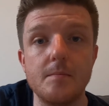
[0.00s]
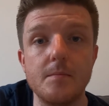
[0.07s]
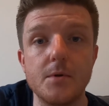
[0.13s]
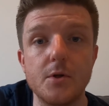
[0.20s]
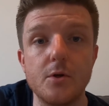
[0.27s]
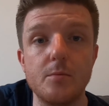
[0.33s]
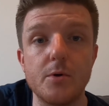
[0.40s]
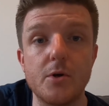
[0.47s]

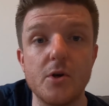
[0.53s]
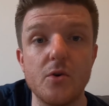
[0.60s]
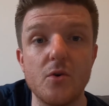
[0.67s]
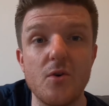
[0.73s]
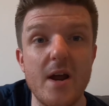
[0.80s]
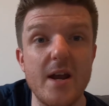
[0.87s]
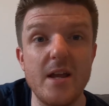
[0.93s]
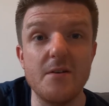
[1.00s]
lubricant
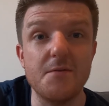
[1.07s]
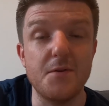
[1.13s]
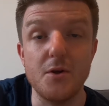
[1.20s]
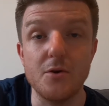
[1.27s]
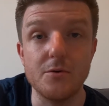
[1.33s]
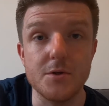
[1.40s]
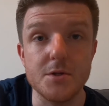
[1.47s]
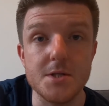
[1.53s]
or any of the
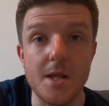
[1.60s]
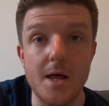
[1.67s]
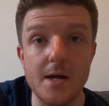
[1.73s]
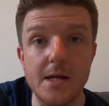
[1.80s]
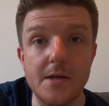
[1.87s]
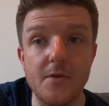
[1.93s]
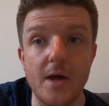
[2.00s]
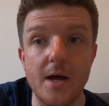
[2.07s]
others
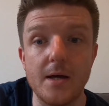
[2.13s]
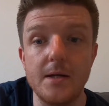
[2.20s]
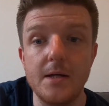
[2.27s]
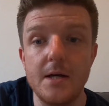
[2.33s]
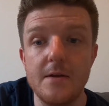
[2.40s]
like that.